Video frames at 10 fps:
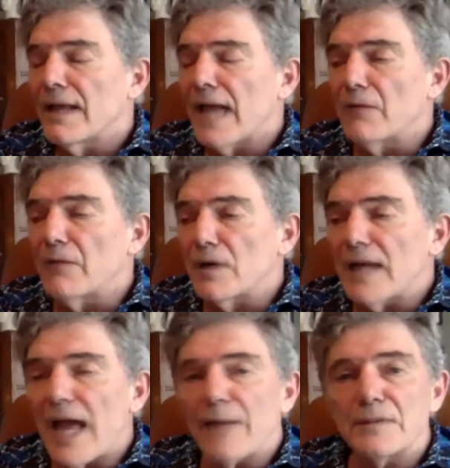And what
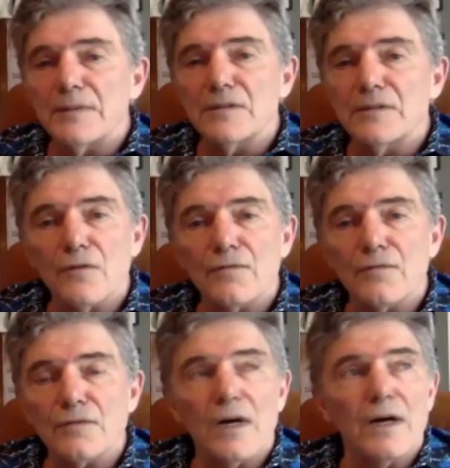happens is over
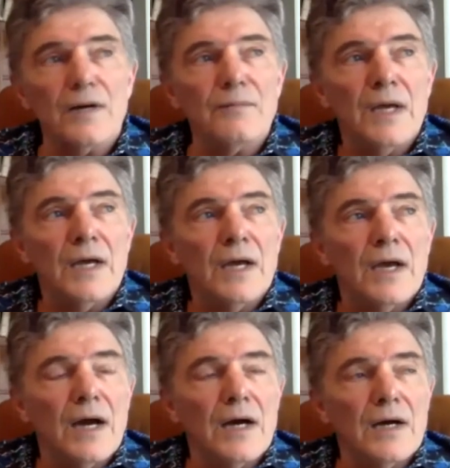time,
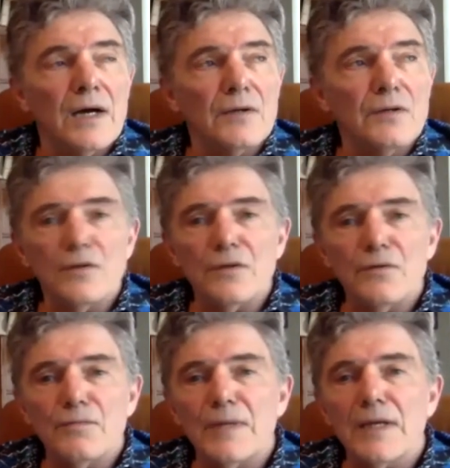you
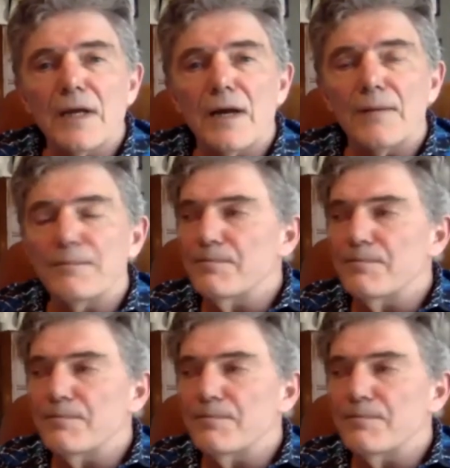become